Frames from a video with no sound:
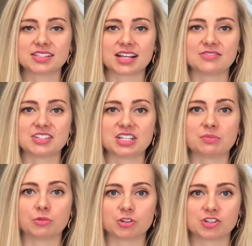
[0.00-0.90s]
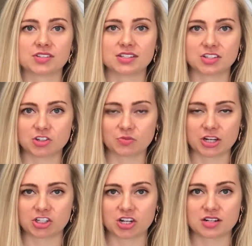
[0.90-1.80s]
safety emergency
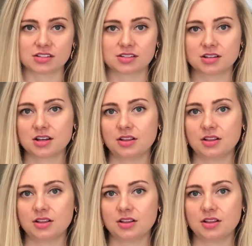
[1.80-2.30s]
situations.